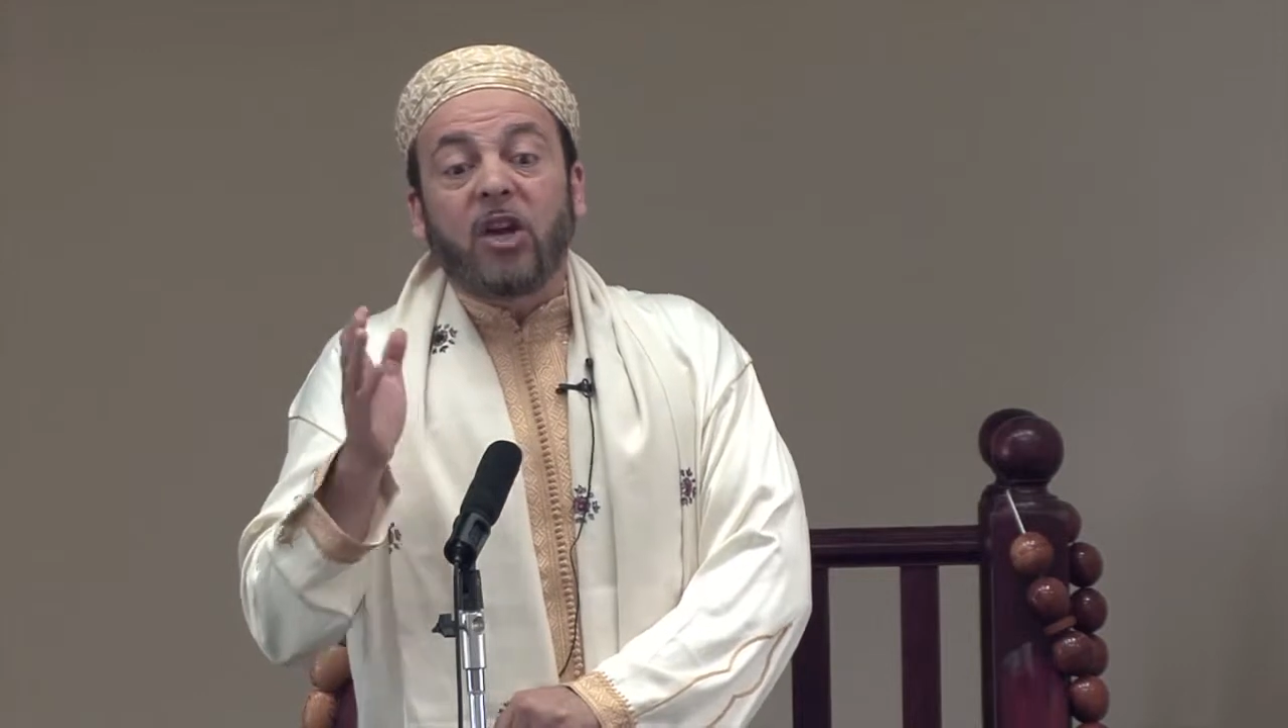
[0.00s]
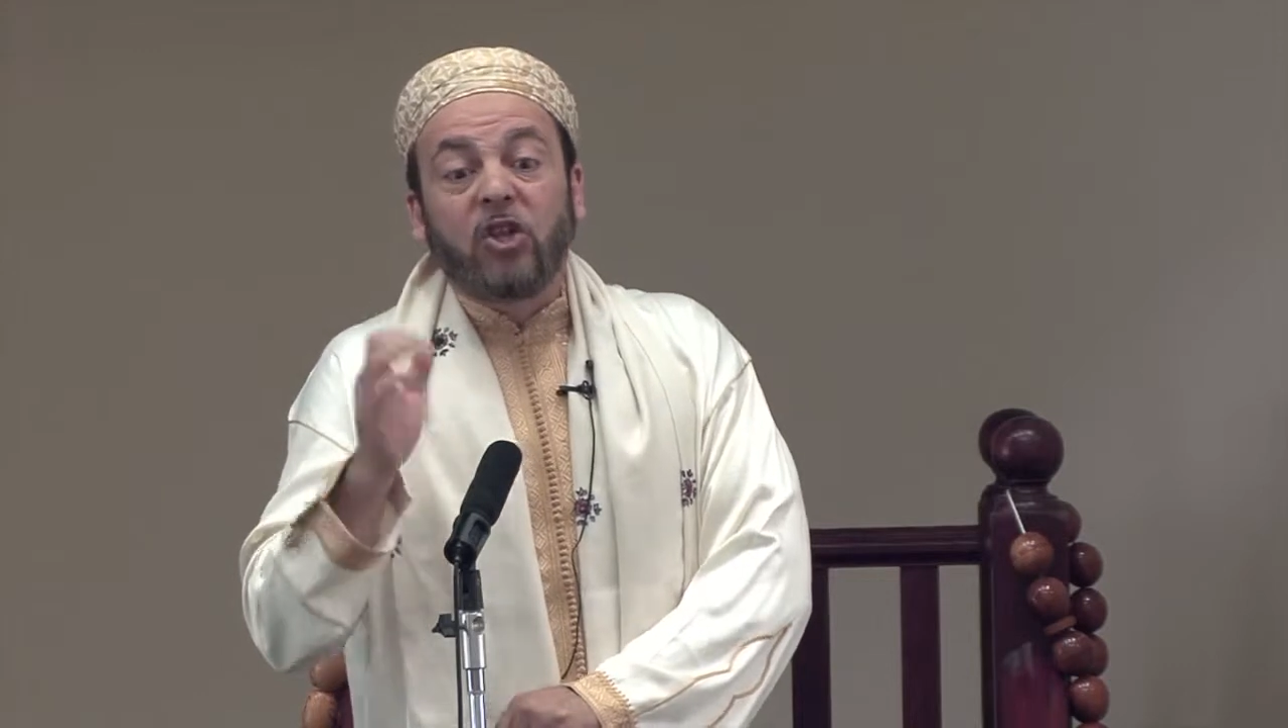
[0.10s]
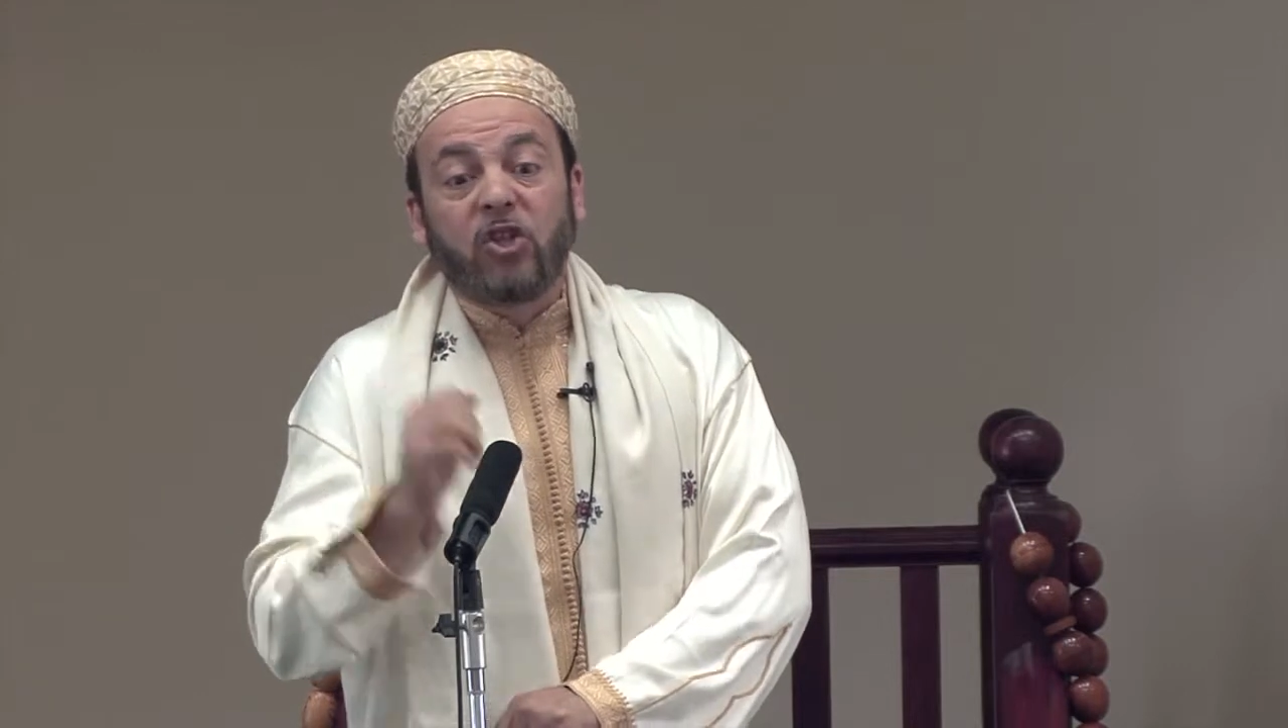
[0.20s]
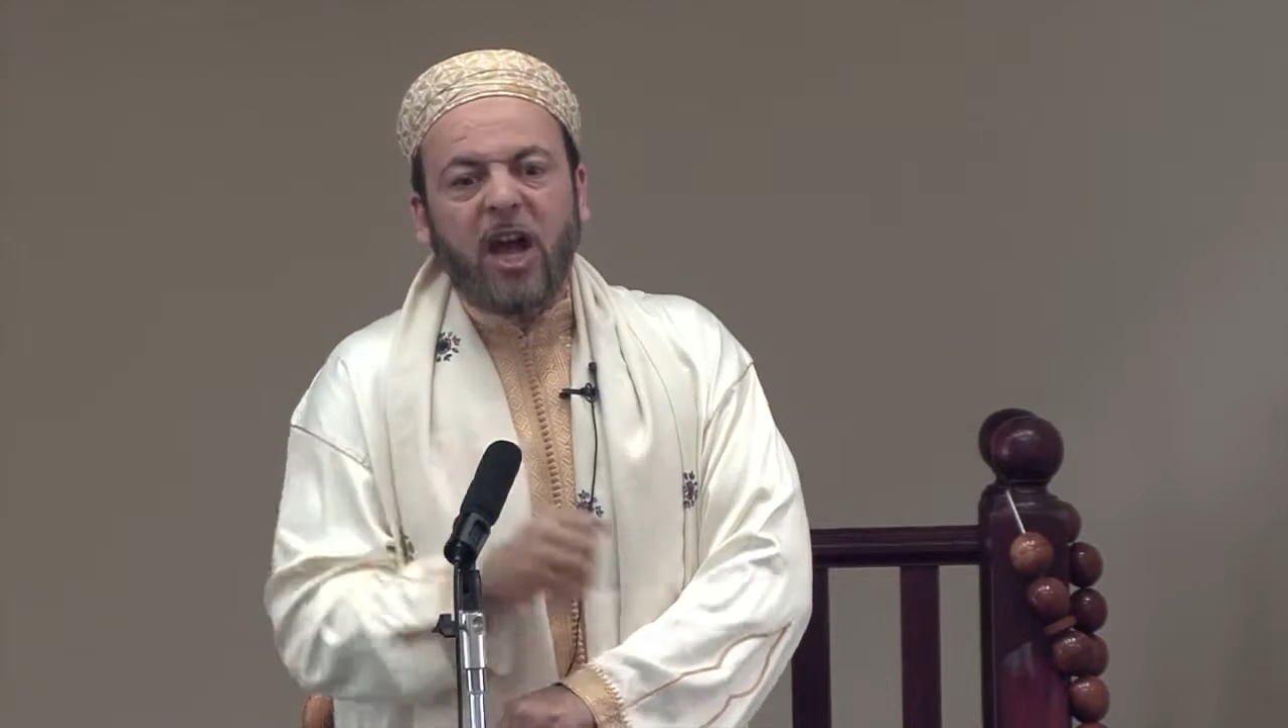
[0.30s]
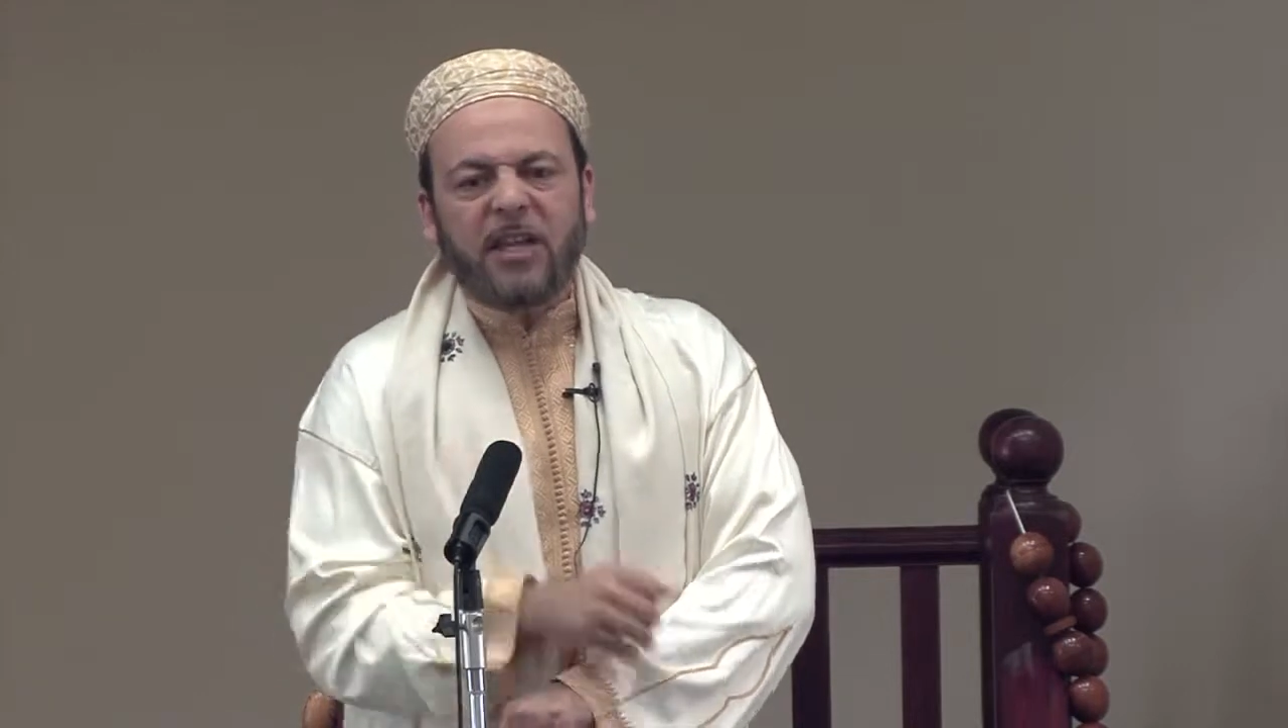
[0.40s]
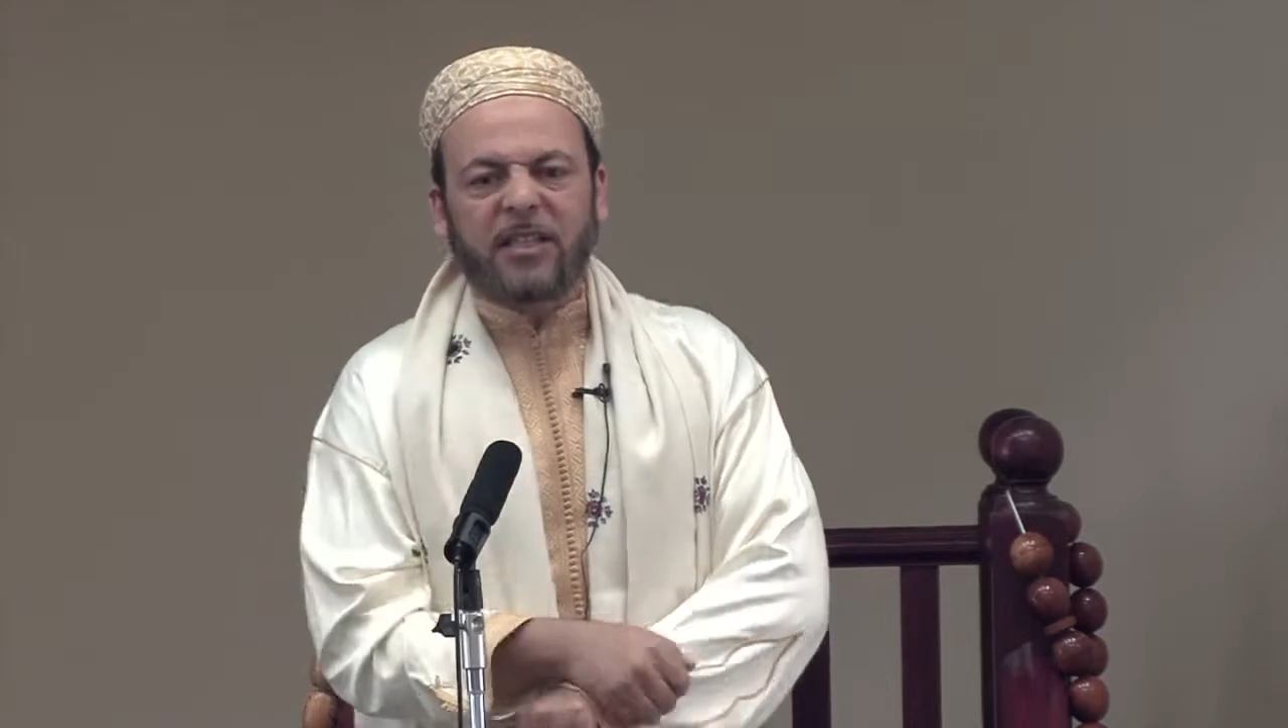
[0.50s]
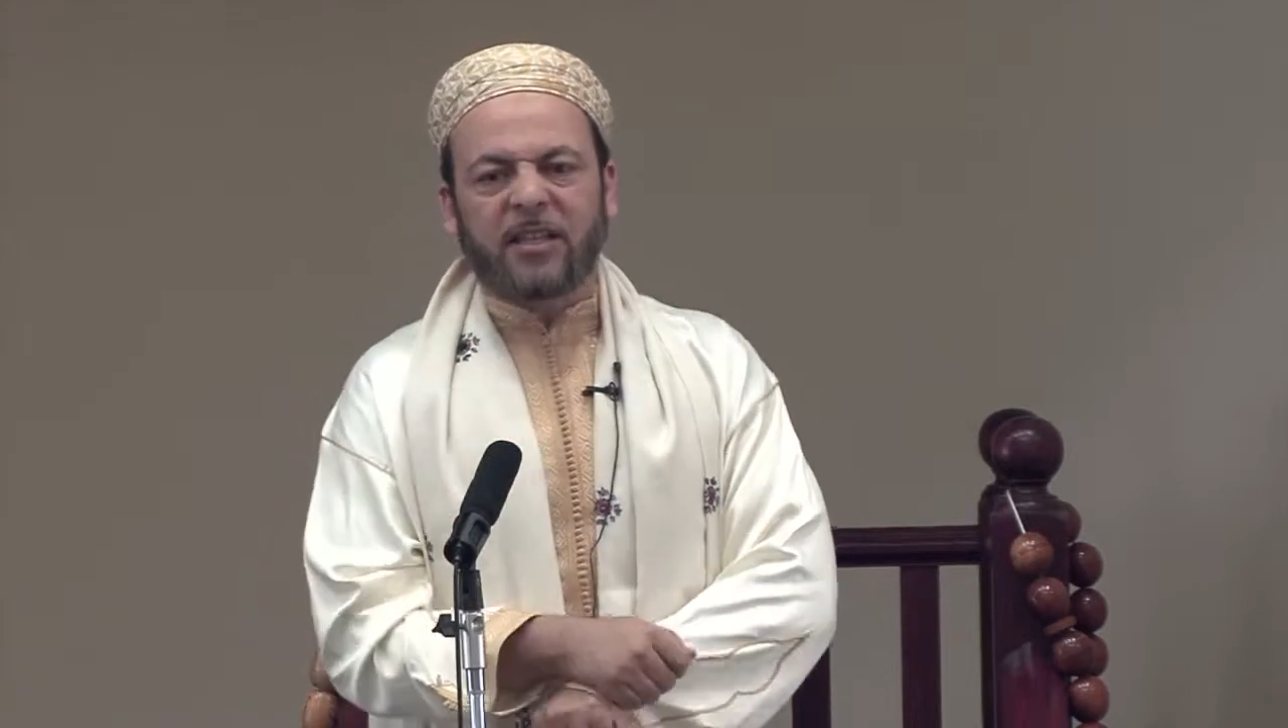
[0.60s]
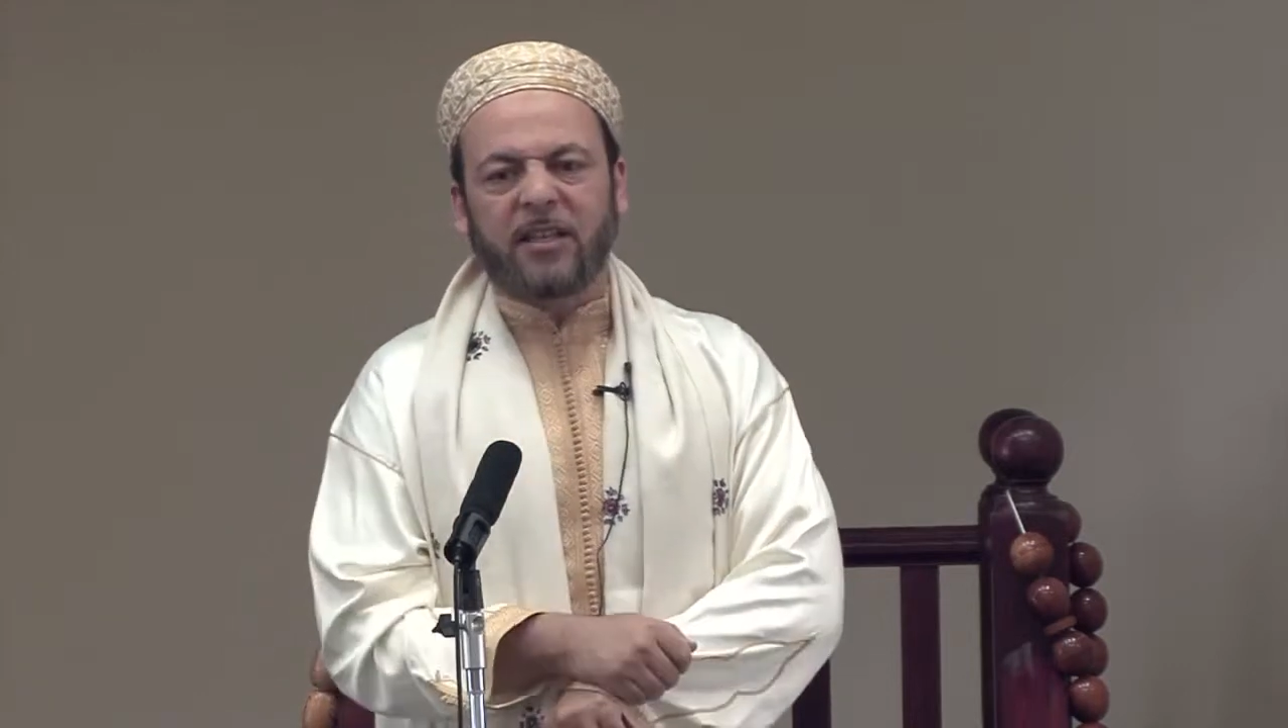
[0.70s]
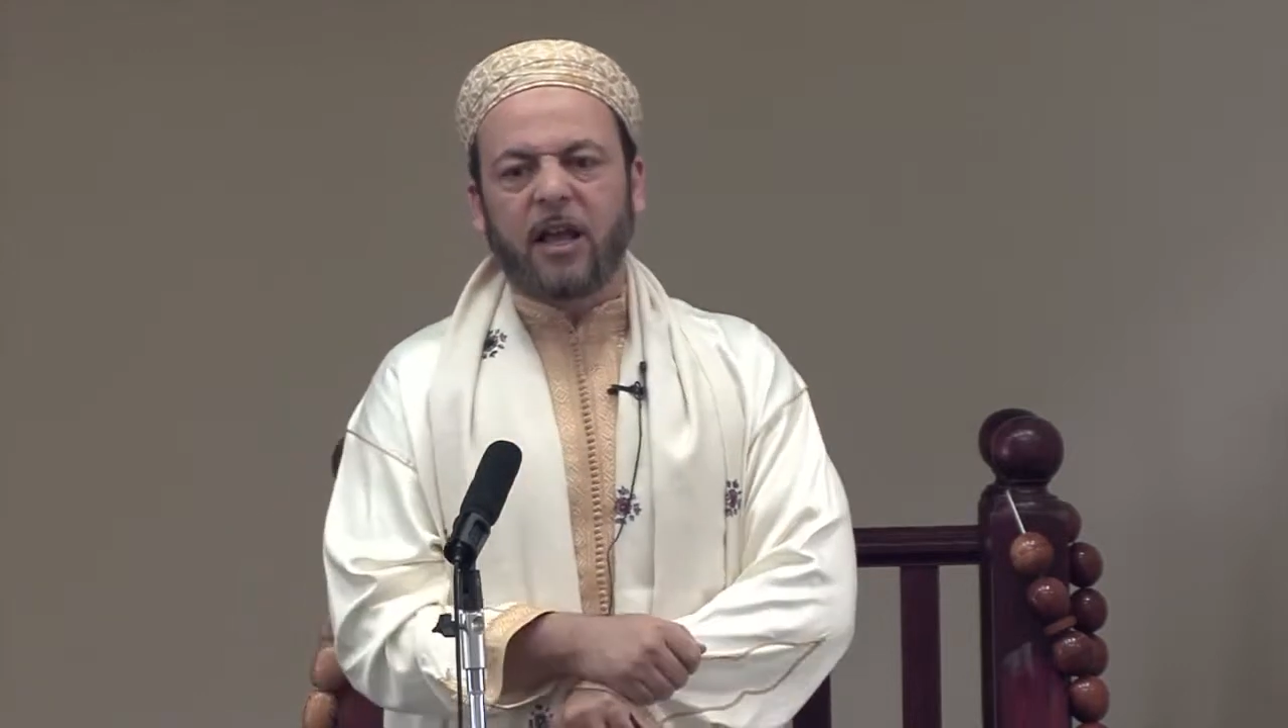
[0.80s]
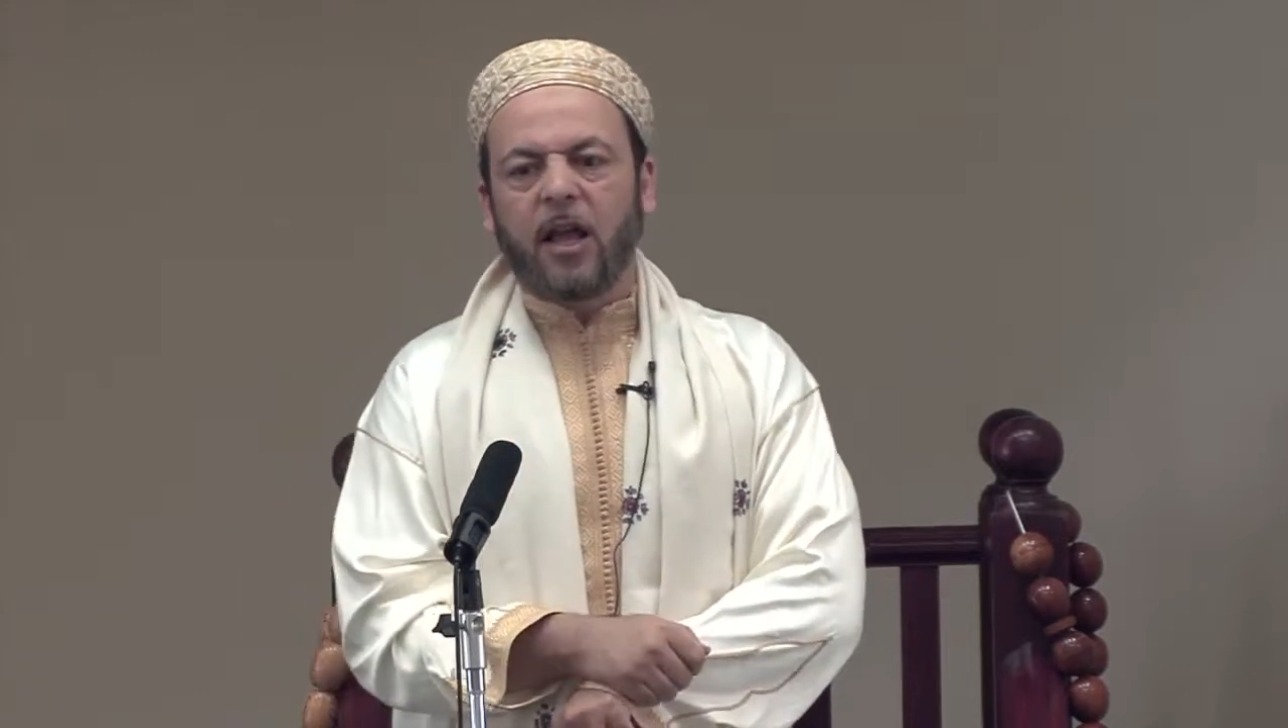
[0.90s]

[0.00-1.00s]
unjust,